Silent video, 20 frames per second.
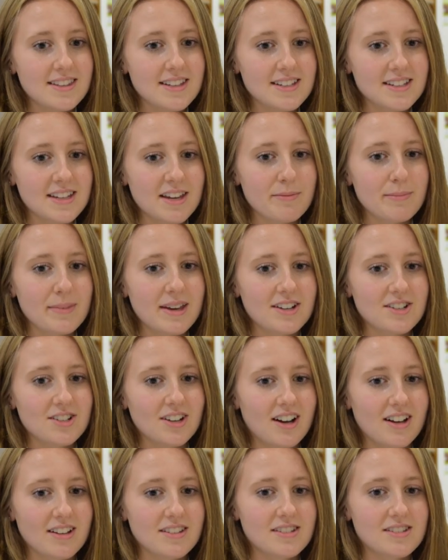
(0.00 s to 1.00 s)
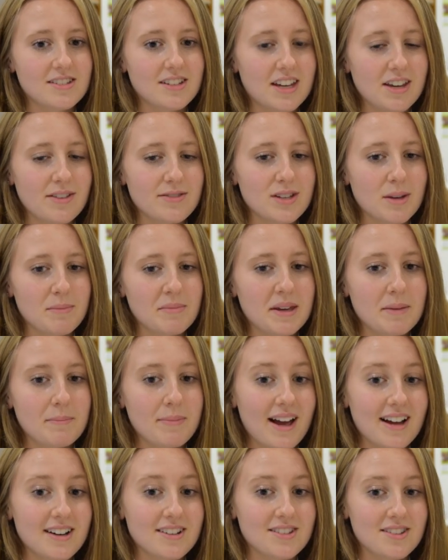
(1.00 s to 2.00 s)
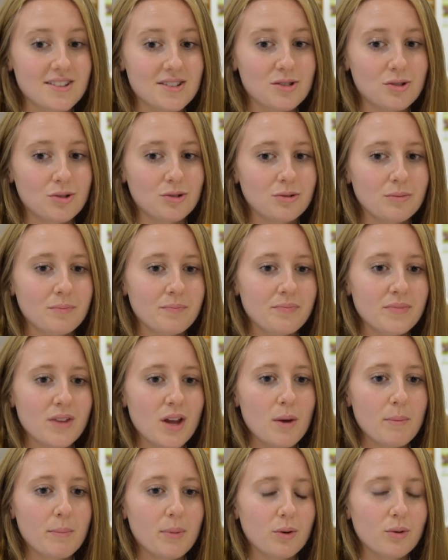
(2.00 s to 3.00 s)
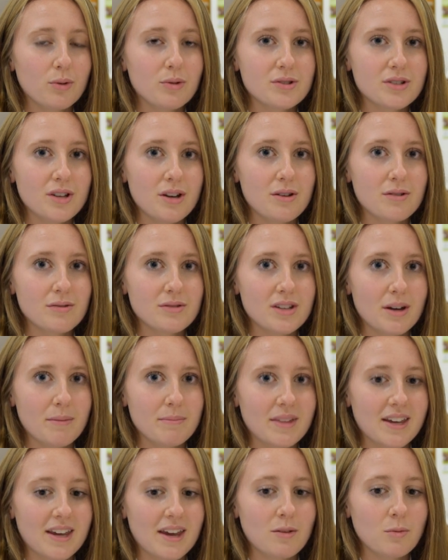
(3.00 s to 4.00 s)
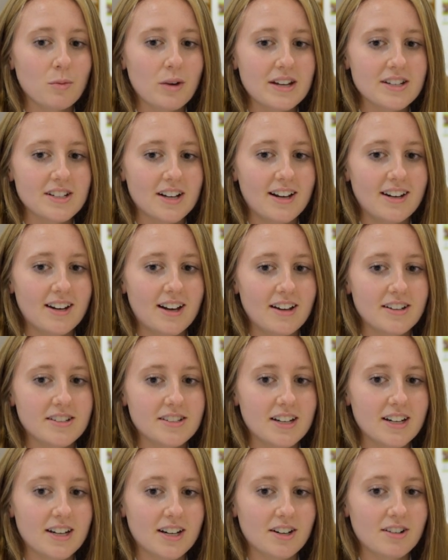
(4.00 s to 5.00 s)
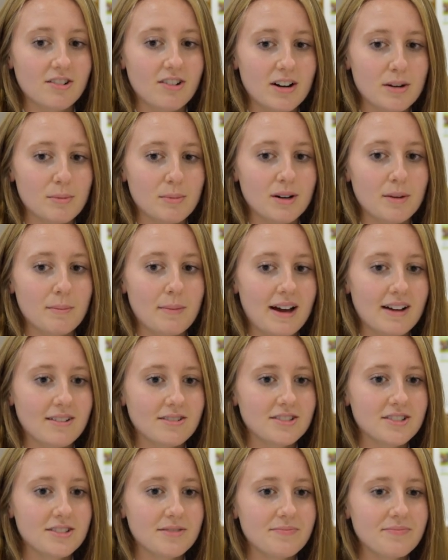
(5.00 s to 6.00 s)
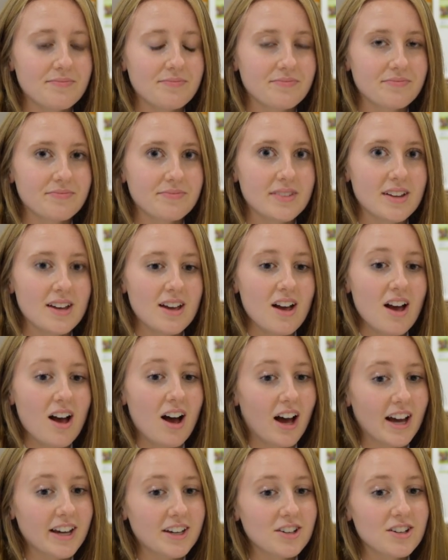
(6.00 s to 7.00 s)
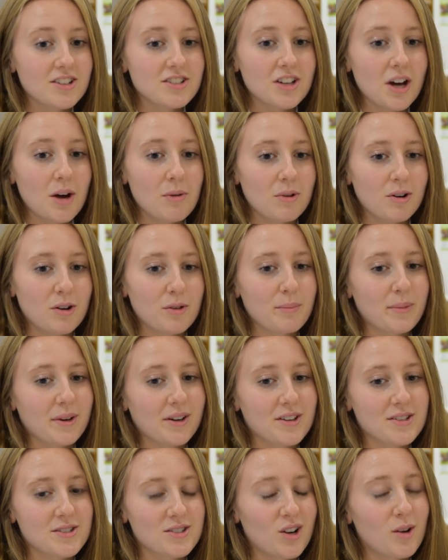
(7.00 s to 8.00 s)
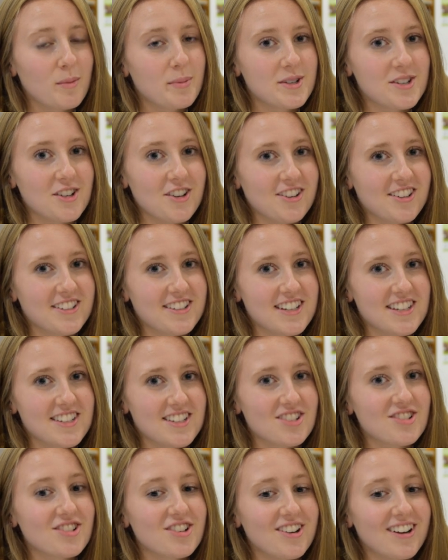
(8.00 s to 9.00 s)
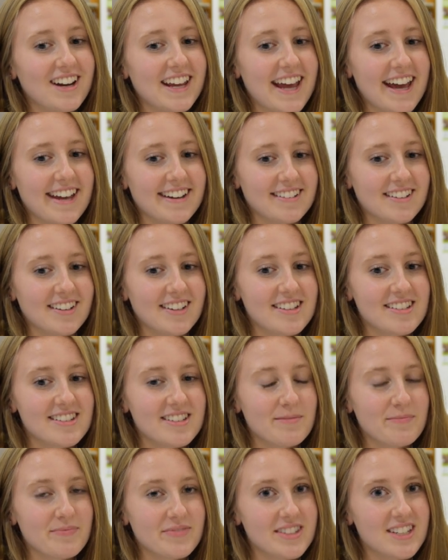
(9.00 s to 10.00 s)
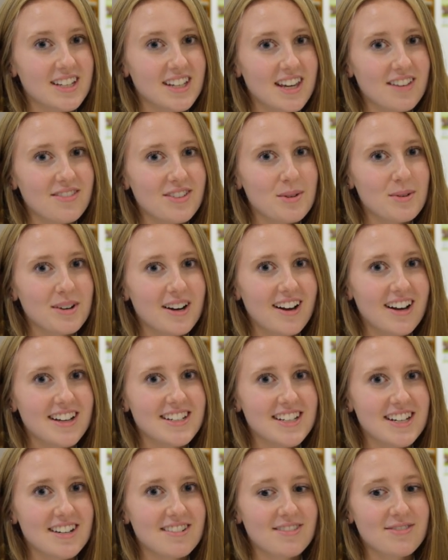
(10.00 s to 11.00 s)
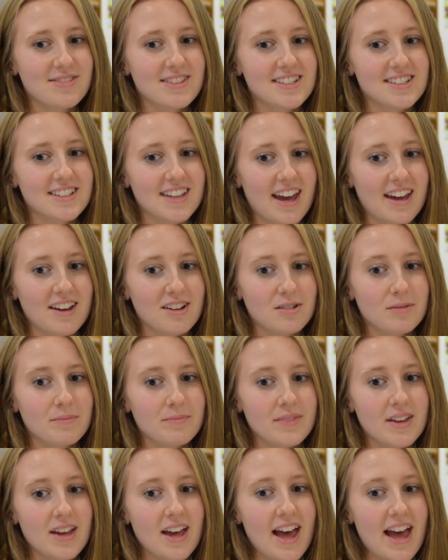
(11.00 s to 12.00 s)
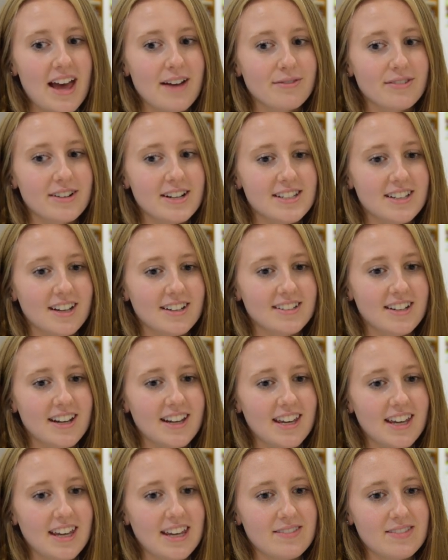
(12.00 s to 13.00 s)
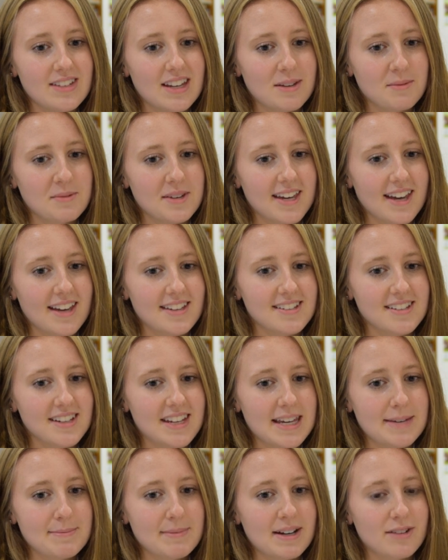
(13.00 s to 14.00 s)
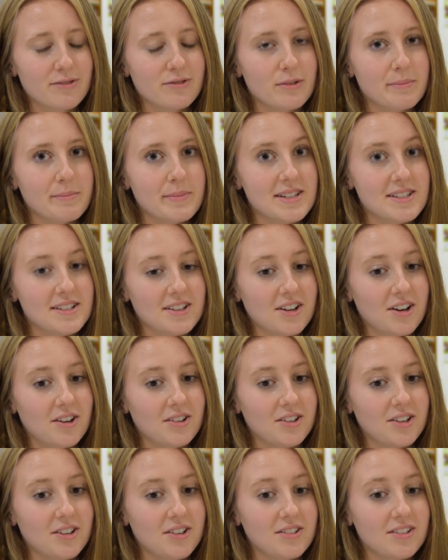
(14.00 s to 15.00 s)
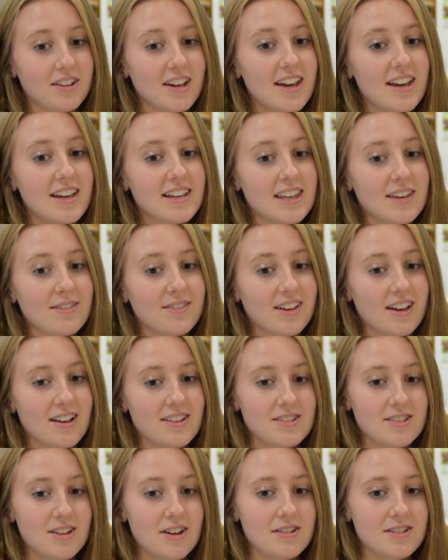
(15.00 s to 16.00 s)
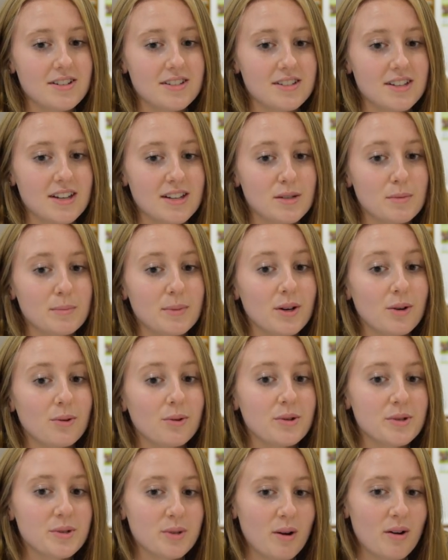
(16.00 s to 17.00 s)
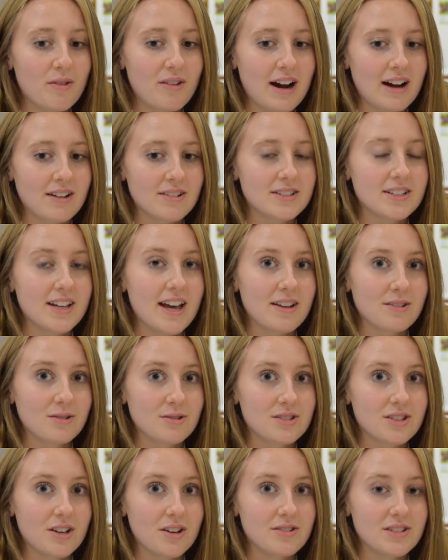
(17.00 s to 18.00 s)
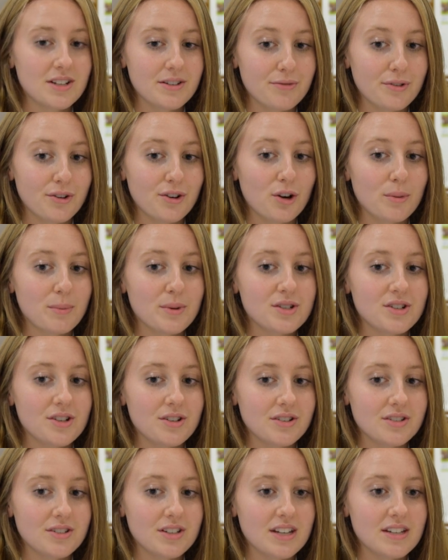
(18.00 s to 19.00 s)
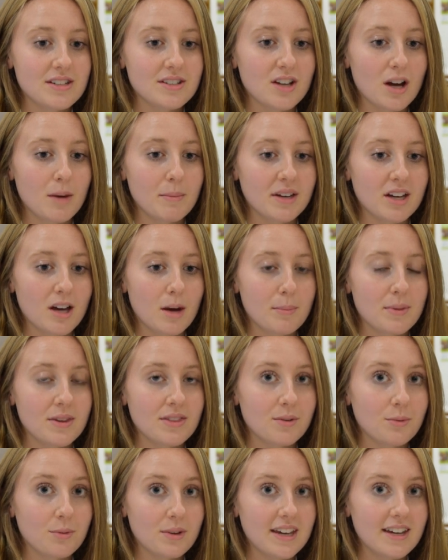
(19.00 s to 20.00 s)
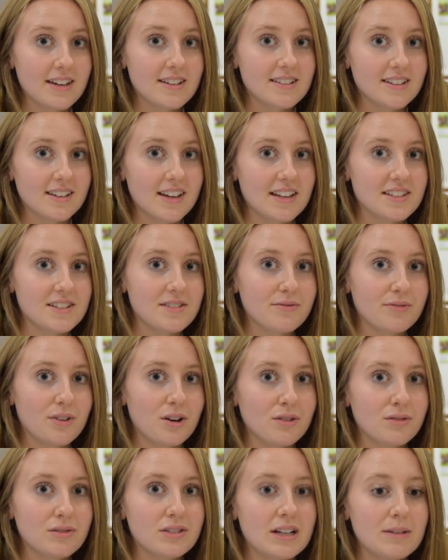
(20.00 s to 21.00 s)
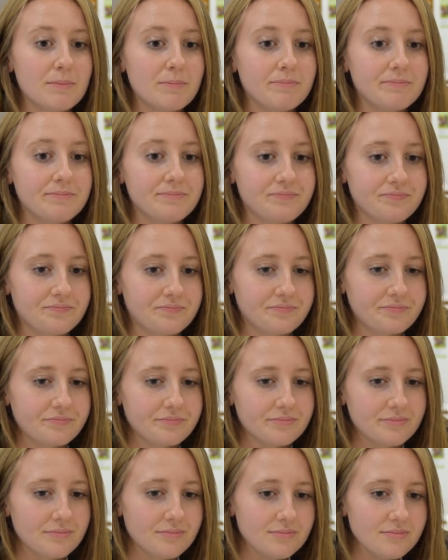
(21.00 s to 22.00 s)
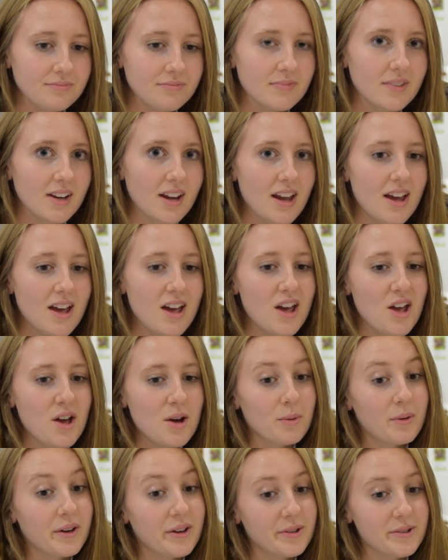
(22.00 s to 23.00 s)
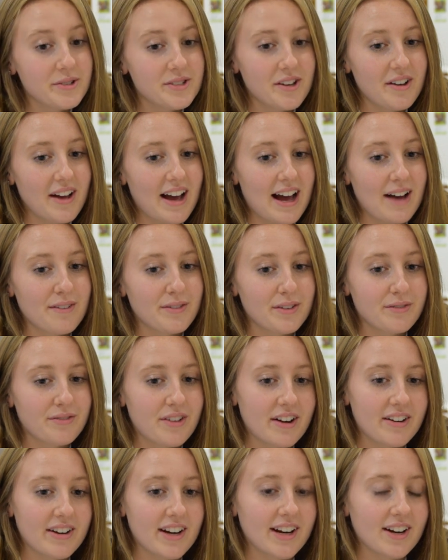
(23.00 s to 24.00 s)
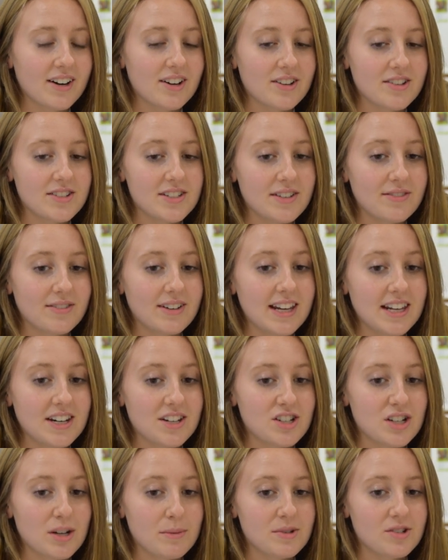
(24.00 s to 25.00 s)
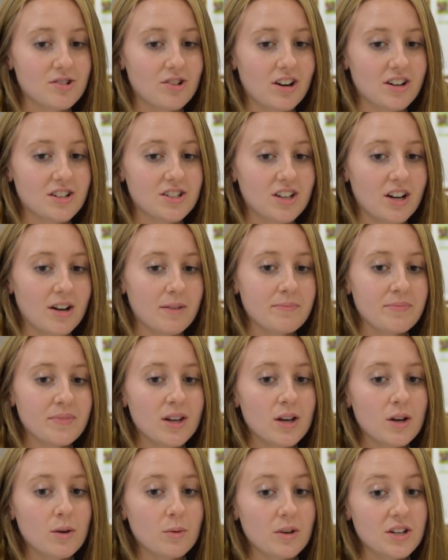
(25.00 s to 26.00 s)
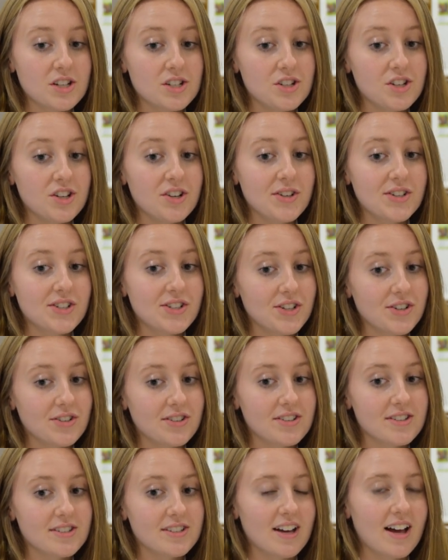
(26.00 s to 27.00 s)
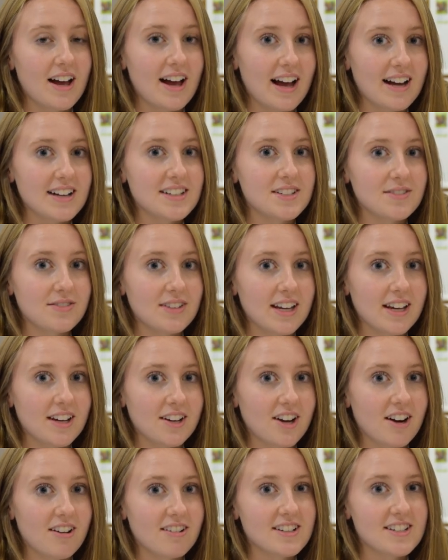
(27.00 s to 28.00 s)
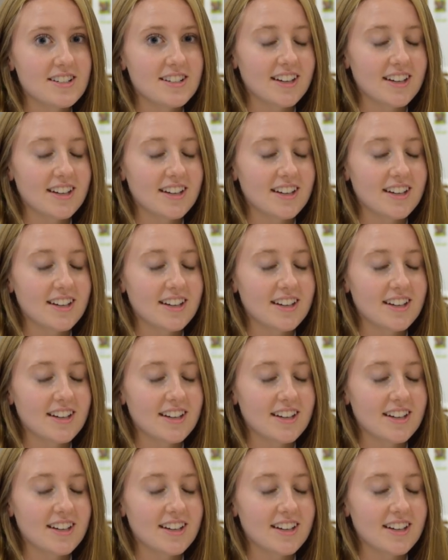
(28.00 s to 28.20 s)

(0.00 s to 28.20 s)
this give me a chance to give something back to the school, but also something in which I learned an incredible amount. I could go on because the opportunities are truly endless. To give you an idea of the scale, Every Sunday evening we get an email from Mr Colhoun giving us notices but also around 10 or so different opportunities coming up in the week to get involved in. We also have a very inclusive leadership structure which new students are actively encouraged to